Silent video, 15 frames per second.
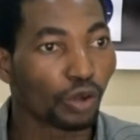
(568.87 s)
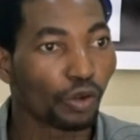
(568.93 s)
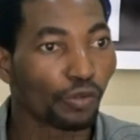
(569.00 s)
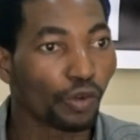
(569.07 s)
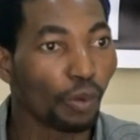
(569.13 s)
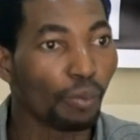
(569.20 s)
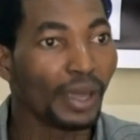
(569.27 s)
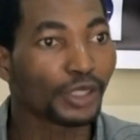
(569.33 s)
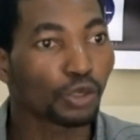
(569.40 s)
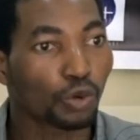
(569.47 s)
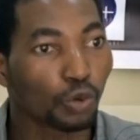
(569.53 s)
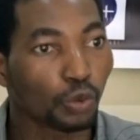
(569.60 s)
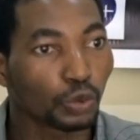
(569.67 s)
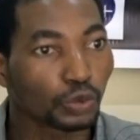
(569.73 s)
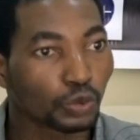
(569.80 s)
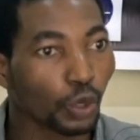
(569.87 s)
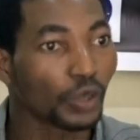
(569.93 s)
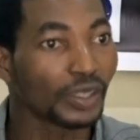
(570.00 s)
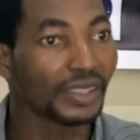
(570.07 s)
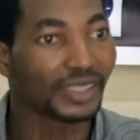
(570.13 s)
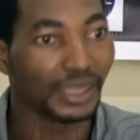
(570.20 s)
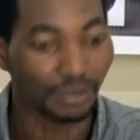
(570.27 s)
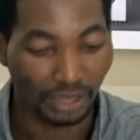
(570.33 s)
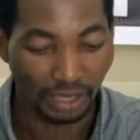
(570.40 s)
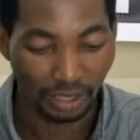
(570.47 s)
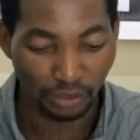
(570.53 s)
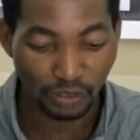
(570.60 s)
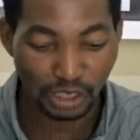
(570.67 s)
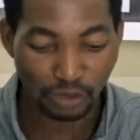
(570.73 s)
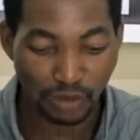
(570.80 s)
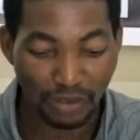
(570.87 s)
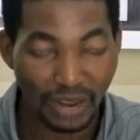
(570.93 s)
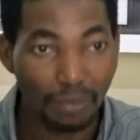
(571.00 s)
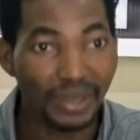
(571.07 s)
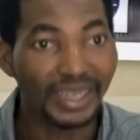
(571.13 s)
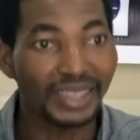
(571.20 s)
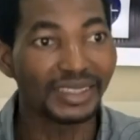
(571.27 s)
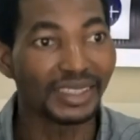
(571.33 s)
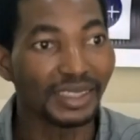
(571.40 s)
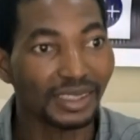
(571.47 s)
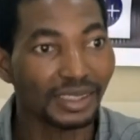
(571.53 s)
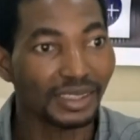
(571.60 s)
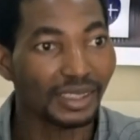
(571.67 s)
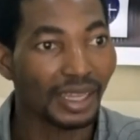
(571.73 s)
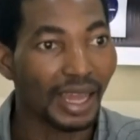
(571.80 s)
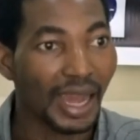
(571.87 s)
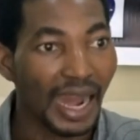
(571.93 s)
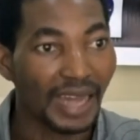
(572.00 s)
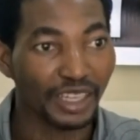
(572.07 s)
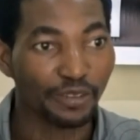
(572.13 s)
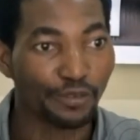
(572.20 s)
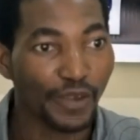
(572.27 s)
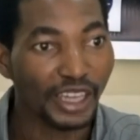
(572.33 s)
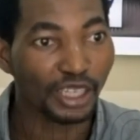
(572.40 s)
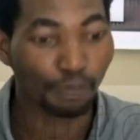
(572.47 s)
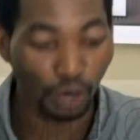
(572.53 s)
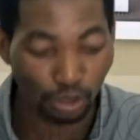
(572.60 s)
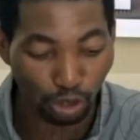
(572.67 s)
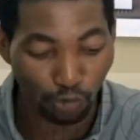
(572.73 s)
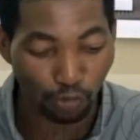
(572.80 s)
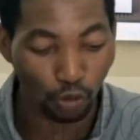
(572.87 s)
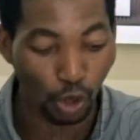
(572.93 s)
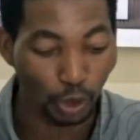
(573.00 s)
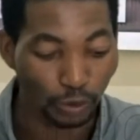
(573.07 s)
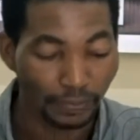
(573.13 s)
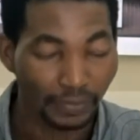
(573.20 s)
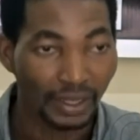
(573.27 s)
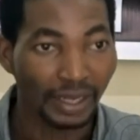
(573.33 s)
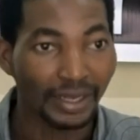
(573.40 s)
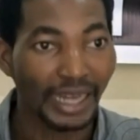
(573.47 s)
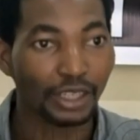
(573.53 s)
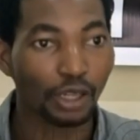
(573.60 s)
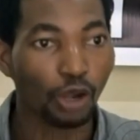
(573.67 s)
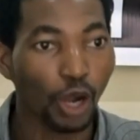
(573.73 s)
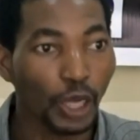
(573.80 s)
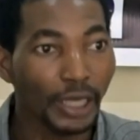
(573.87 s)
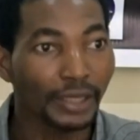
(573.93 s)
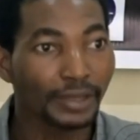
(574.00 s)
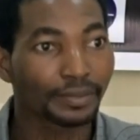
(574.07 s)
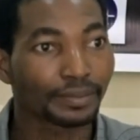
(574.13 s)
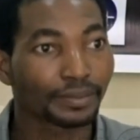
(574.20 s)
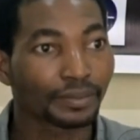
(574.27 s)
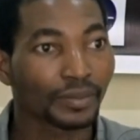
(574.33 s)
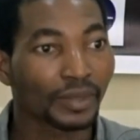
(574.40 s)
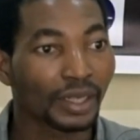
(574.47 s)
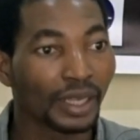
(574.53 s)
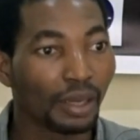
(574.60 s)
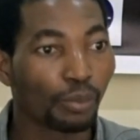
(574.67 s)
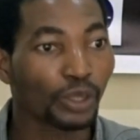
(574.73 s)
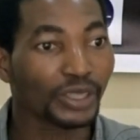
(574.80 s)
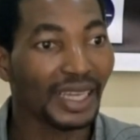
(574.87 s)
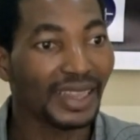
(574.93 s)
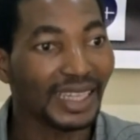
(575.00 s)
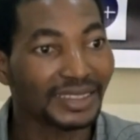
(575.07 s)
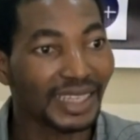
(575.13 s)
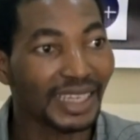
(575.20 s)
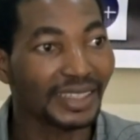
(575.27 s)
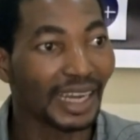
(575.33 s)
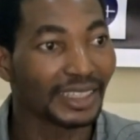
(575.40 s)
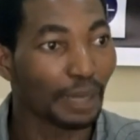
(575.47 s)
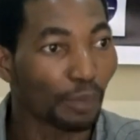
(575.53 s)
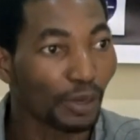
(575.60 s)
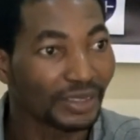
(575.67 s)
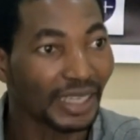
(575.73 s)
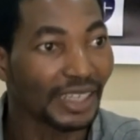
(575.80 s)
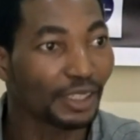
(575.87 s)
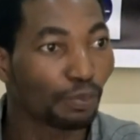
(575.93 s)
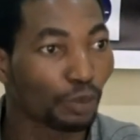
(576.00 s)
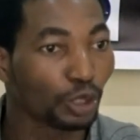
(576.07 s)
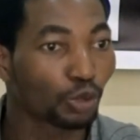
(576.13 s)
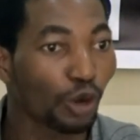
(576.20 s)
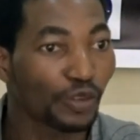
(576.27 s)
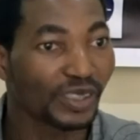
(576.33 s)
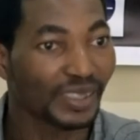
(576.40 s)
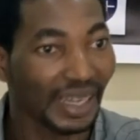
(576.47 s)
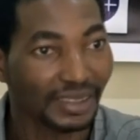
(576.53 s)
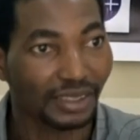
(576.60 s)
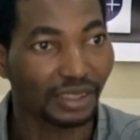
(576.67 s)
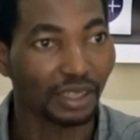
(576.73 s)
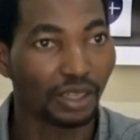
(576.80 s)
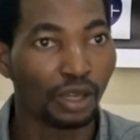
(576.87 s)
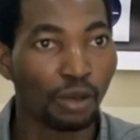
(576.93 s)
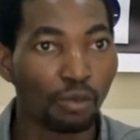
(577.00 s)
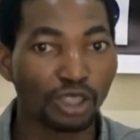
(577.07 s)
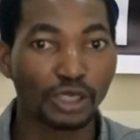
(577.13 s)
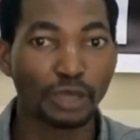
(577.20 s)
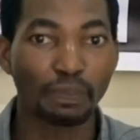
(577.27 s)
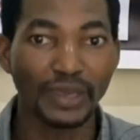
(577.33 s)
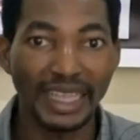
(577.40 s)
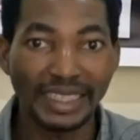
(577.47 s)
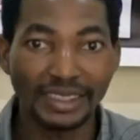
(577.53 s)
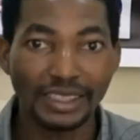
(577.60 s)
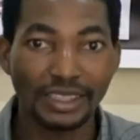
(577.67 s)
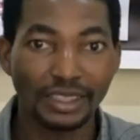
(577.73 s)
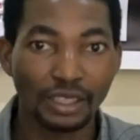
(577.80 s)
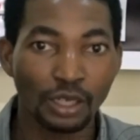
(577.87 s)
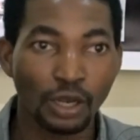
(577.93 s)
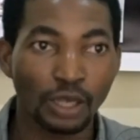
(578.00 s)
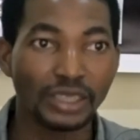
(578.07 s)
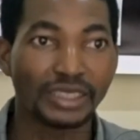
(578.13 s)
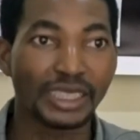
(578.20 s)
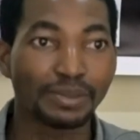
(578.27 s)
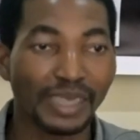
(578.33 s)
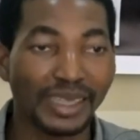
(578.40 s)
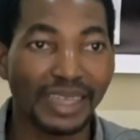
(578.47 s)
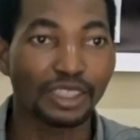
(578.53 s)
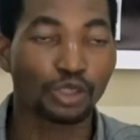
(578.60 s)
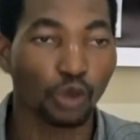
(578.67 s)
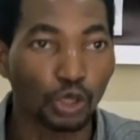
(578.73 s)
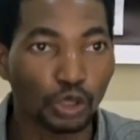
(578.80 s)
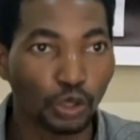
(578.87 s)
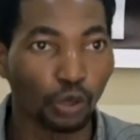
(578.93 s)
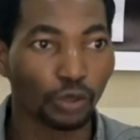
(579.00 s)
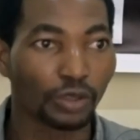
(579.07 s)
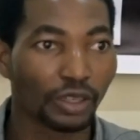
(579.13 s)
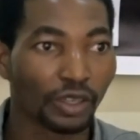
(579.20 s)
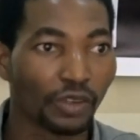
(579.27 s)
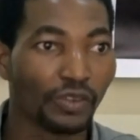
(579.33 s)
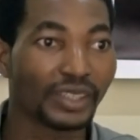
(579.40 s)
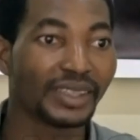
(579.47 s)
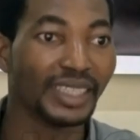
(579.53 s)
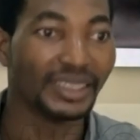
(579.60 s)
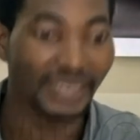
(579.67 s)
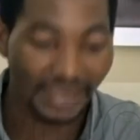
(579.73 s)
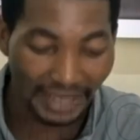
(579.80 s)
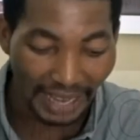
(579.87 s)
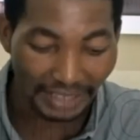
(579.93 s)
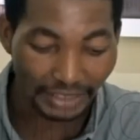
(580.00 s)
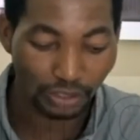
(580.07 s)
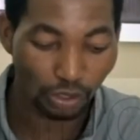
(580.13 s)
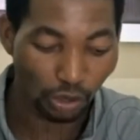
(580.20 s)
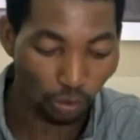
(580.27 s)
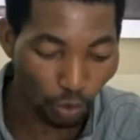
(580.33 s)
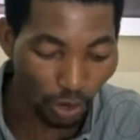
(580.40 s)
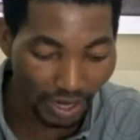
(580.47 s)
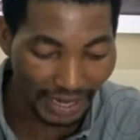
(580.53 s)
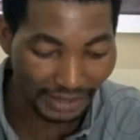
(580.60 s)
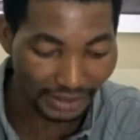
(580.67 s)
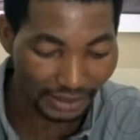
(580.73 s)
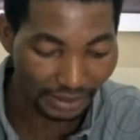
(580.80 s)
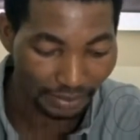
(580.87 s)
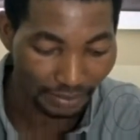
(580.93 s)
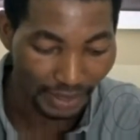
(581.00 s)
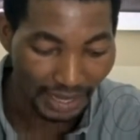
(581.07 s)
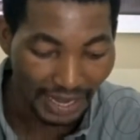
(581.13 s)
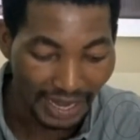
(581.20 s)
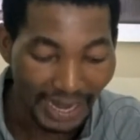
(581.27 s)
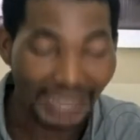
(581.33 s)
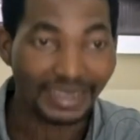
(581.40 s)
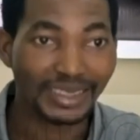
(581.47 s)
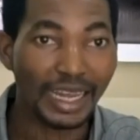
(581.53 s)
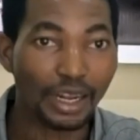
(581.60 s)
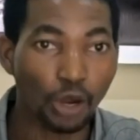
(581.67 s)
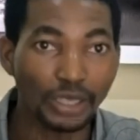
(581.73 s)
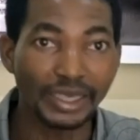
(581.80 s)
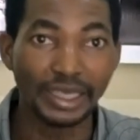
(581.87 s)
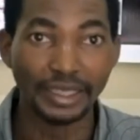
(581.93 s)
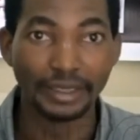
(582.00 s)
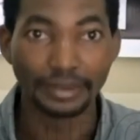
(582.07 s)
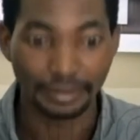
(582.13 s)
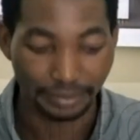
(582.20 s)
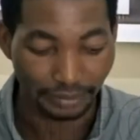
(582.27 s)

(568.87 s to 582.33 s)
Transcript: for medical tourism. Which is why we are making this as the first point of call, that all, both elected and appointed political officers, must be placed on the same salary structure with Nigerian workers. And secondly,